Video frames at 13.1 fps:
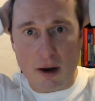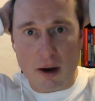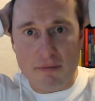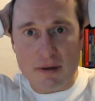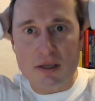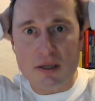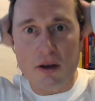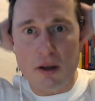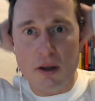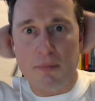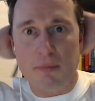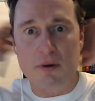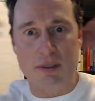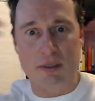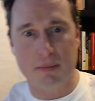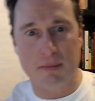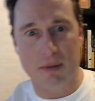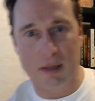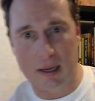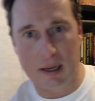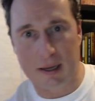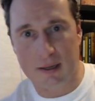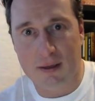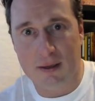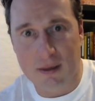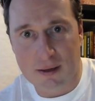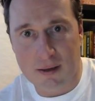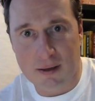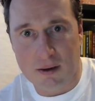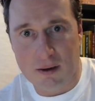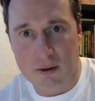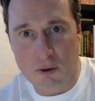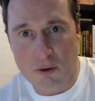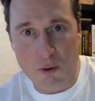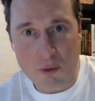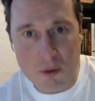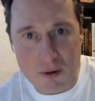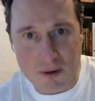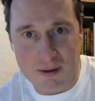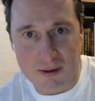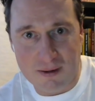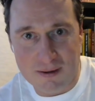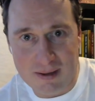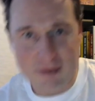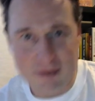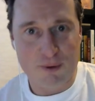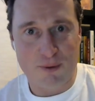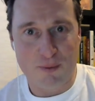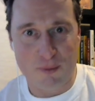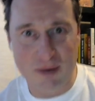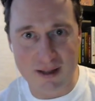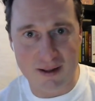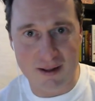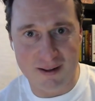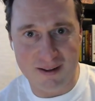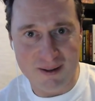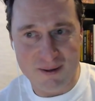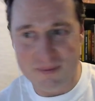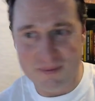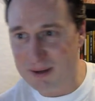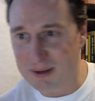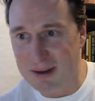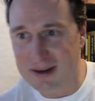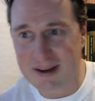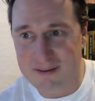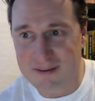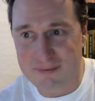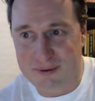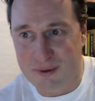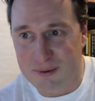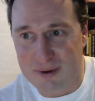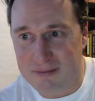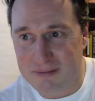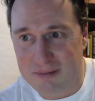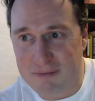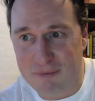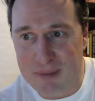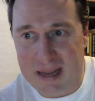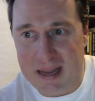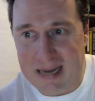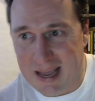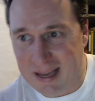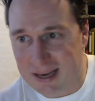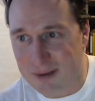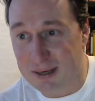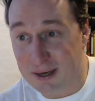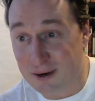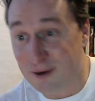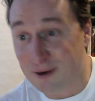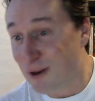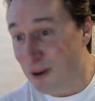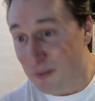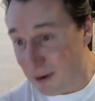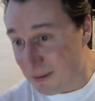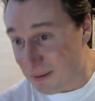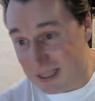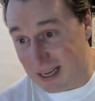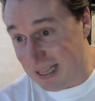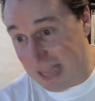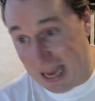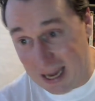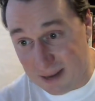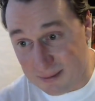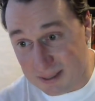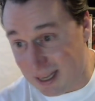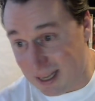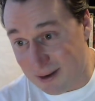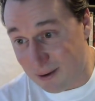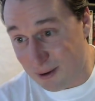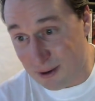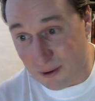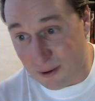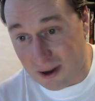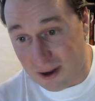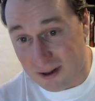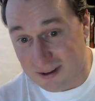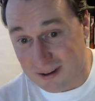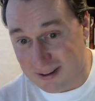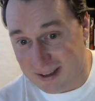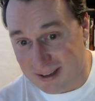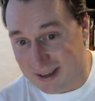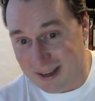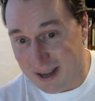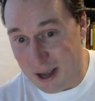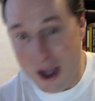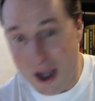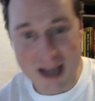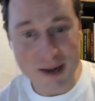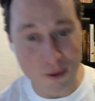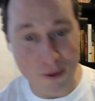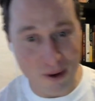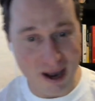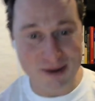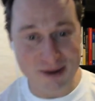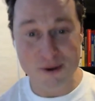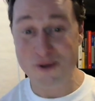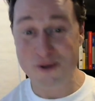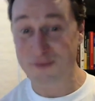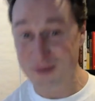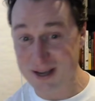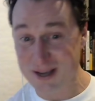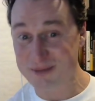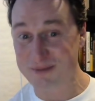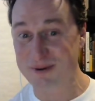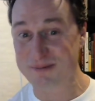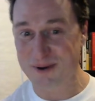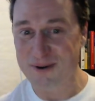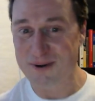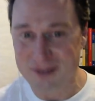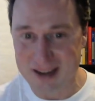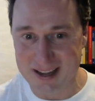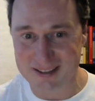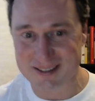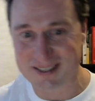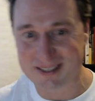If I saw you in person, I'd be like, cool, like you're real. Like right now, I've never met anyone here, but I'm seeing names and I know you all. Like I know your Facebook profiles.